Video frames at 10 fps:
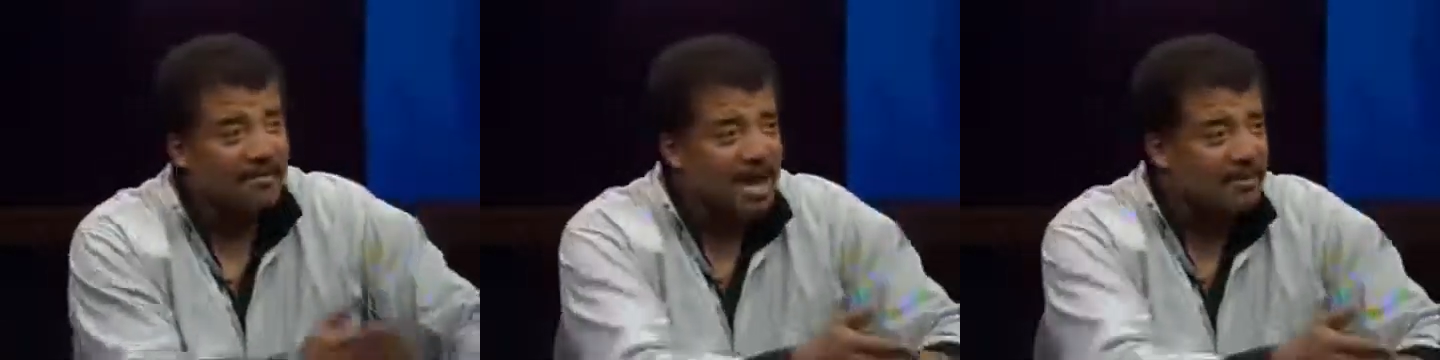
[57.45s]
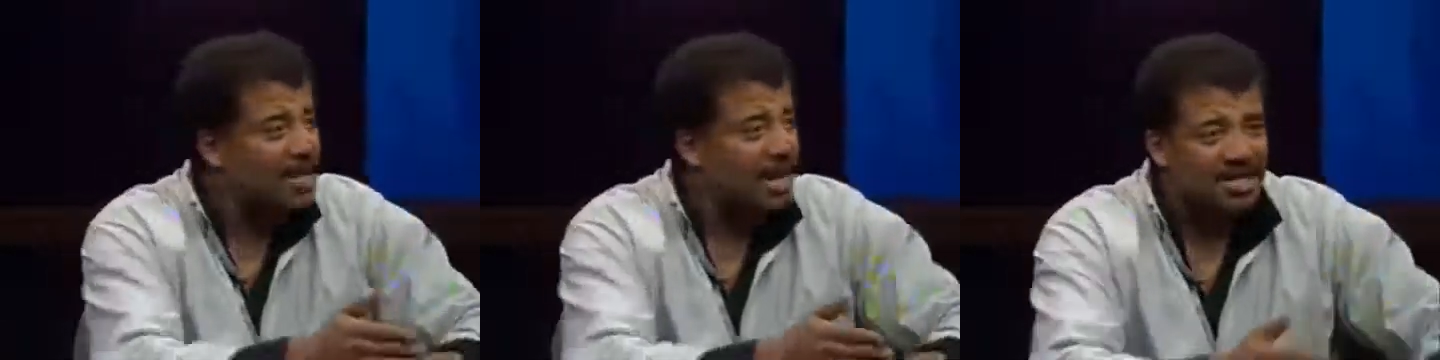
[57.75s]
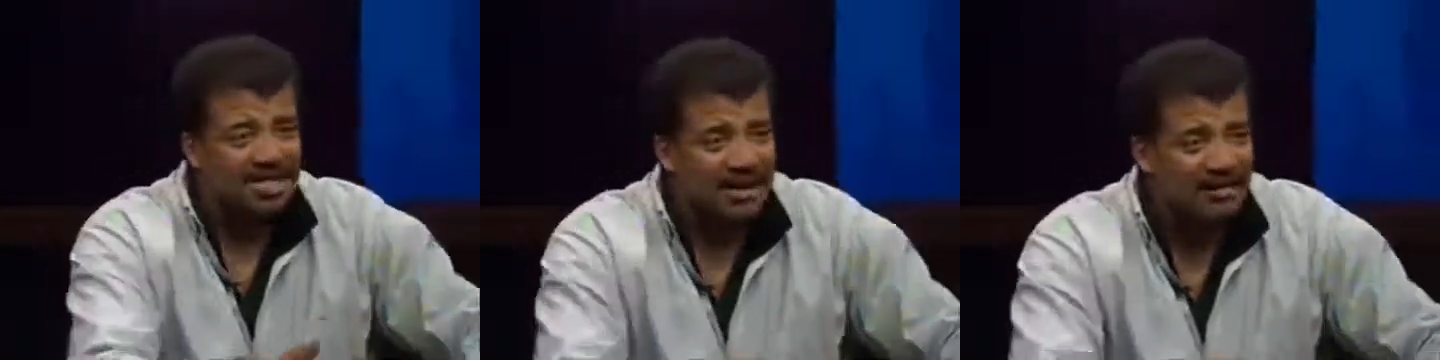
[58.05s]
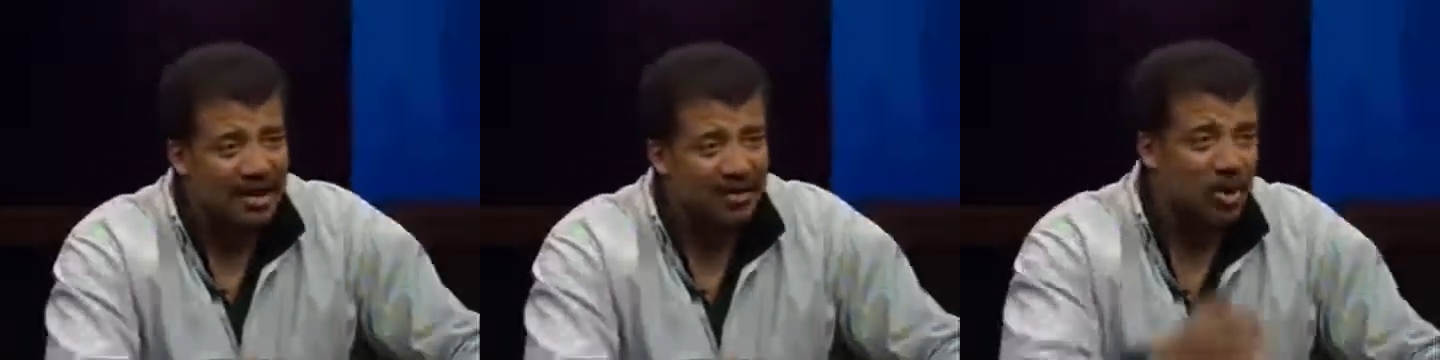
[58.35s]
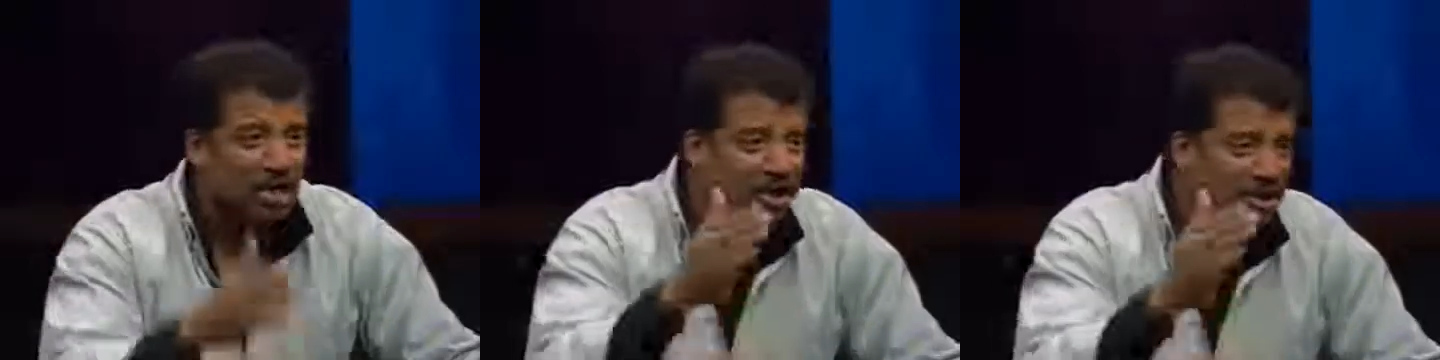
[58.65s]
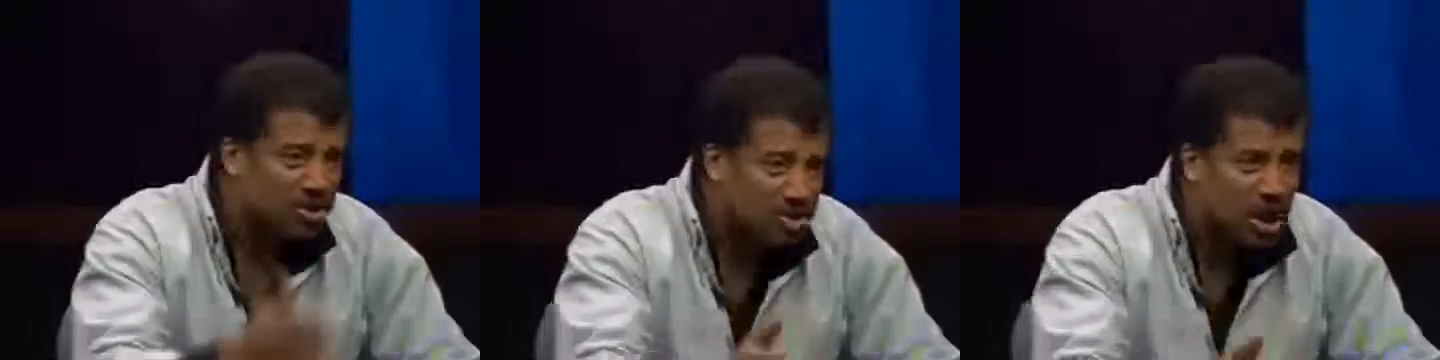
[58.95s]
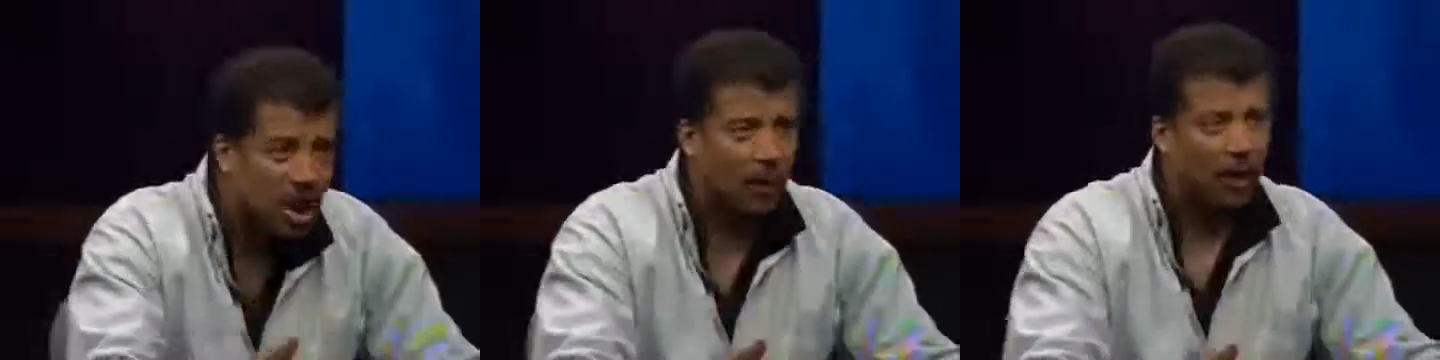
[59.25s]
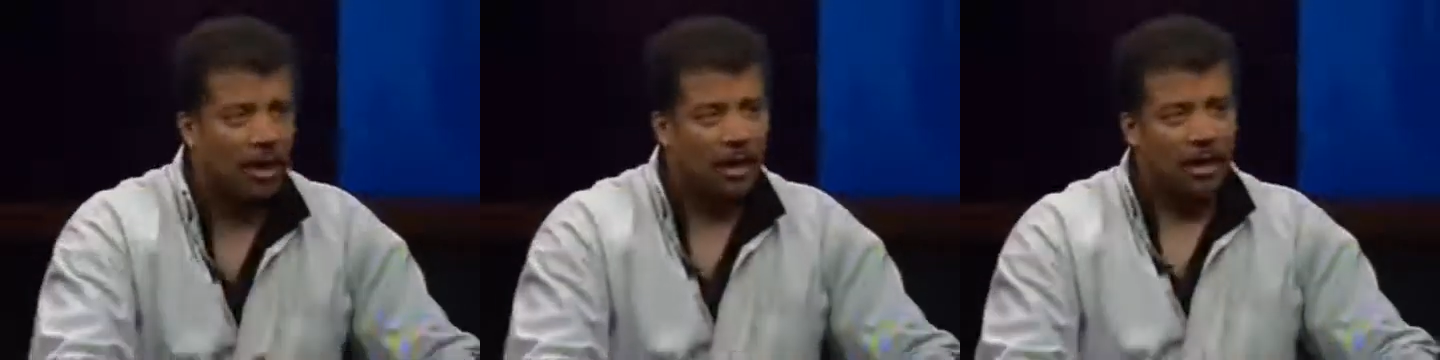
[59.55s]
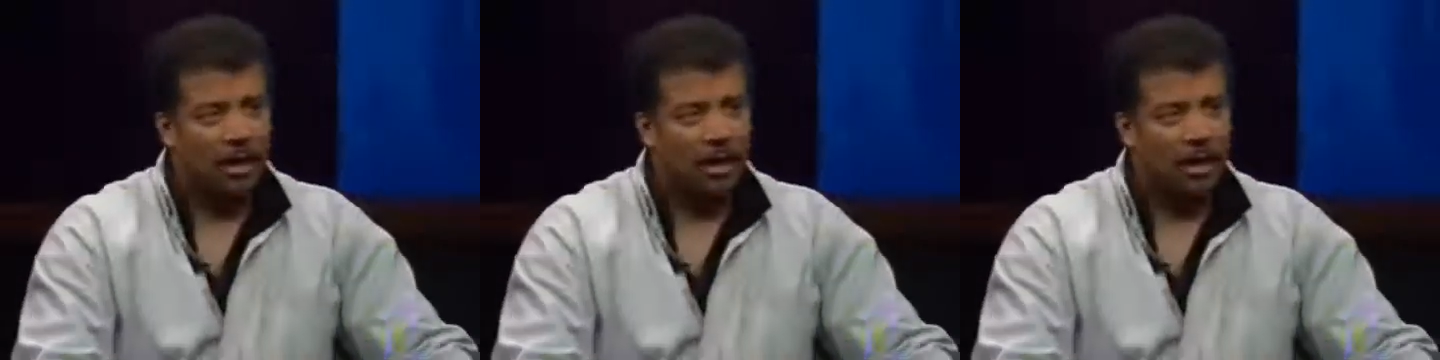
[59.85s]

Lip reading: He met me on a Saturday morning in the snow,